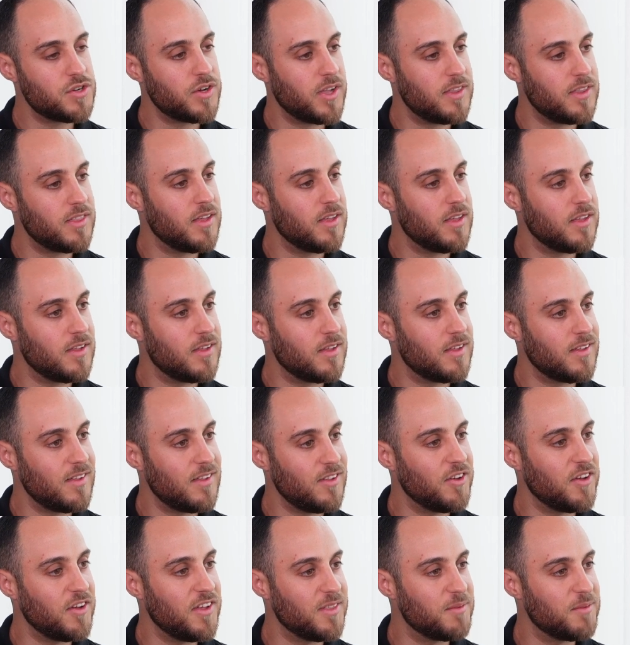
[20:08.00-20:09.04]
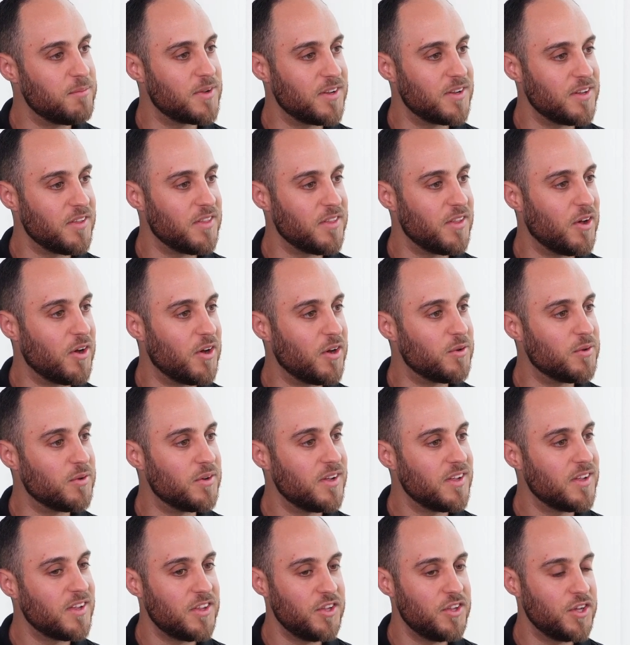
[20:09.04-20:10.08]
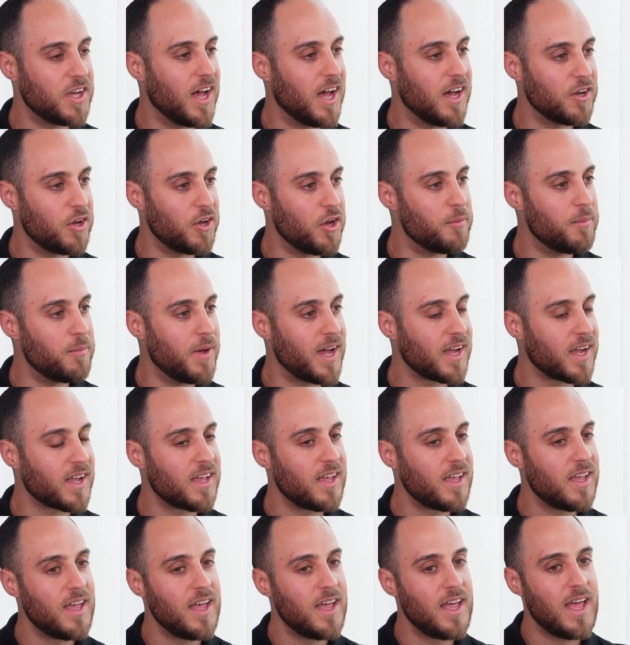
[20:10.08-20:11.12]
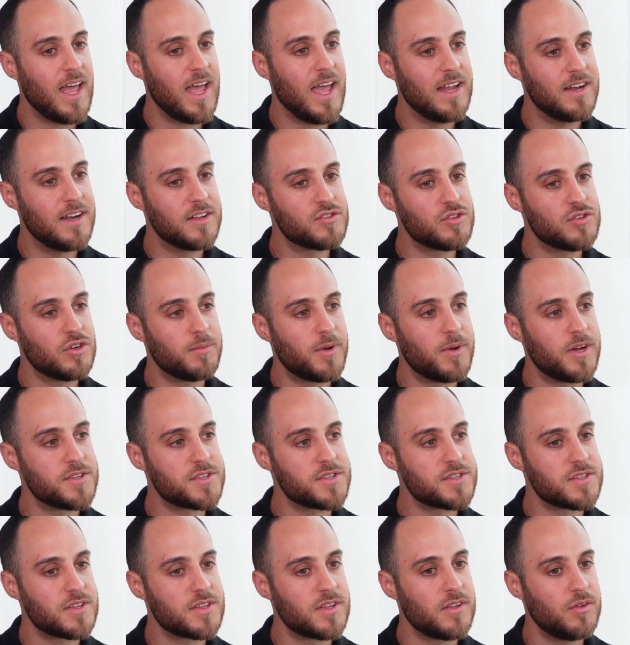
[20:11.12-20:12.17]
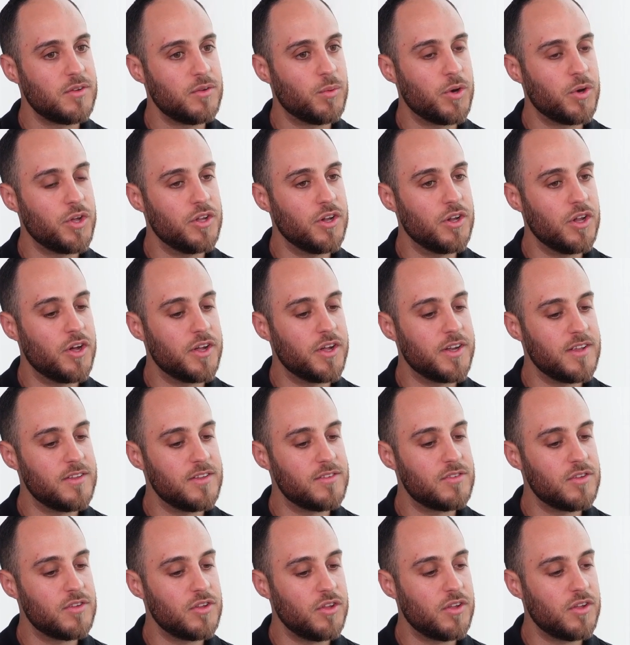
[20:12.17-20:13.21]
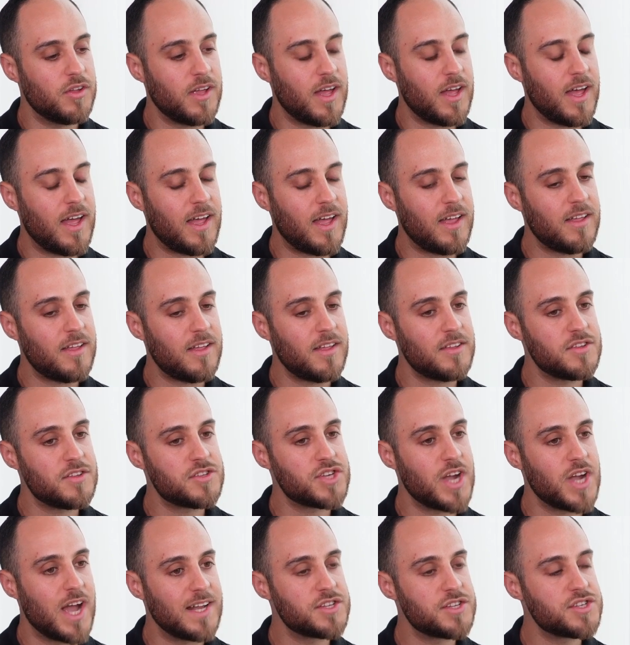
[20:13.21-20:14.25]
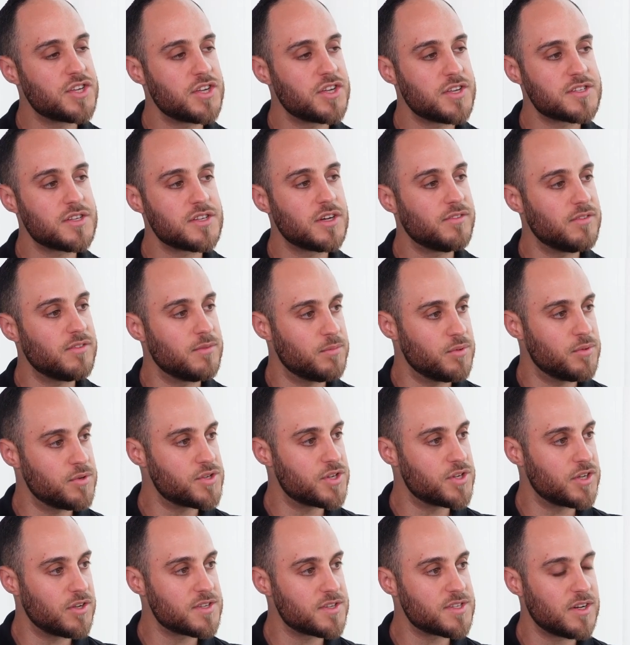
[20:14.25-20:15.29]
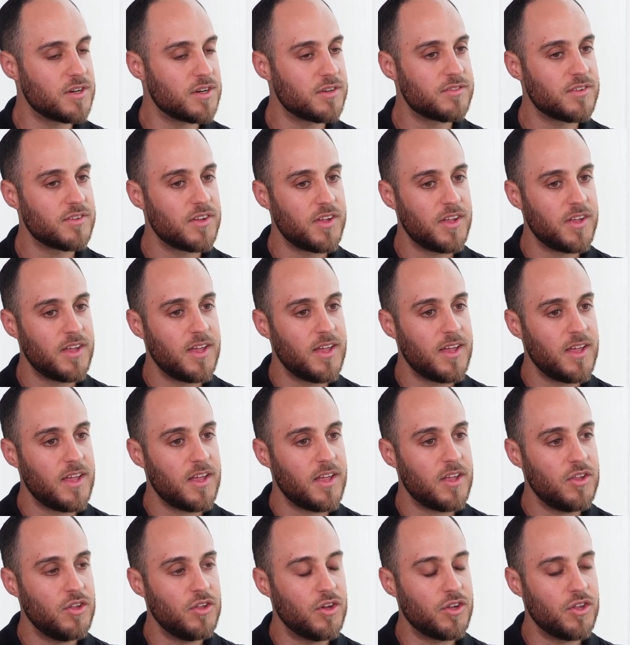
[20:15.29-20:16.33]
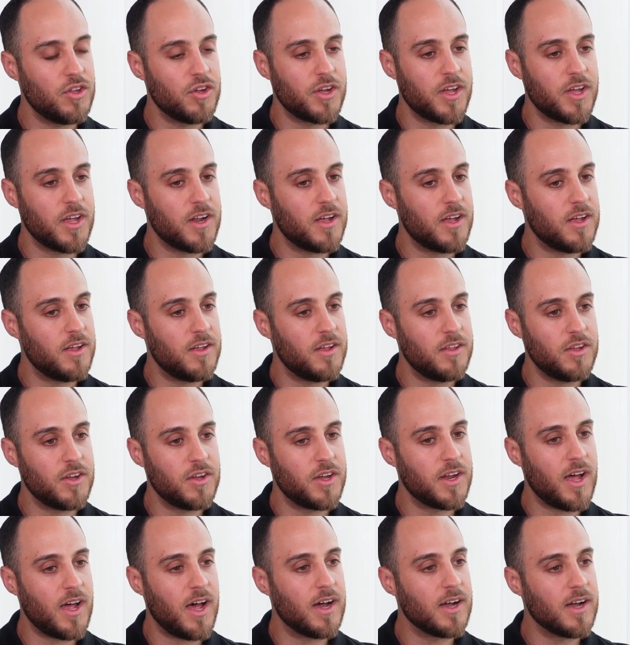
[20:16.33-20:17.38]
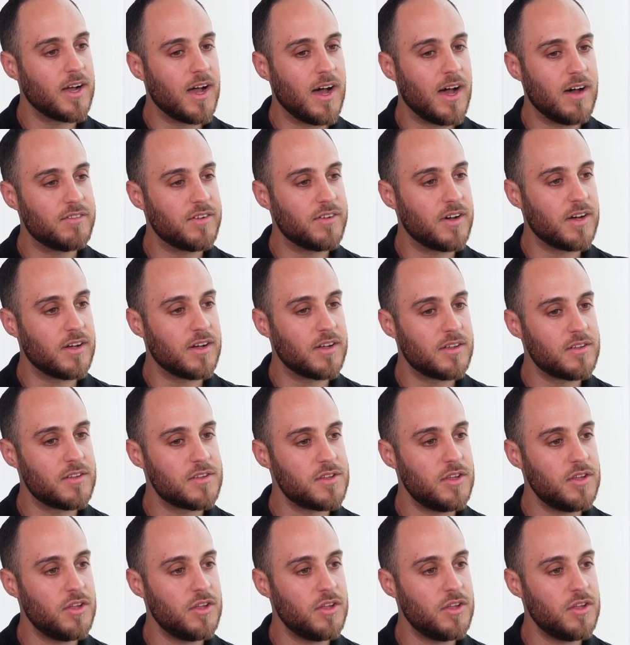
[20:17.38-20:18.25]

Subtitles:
you're in the middle of the hole, you can't go back. And it's almost what you learn is uh, challenging yourself and pushing yourself. You're gonna uncover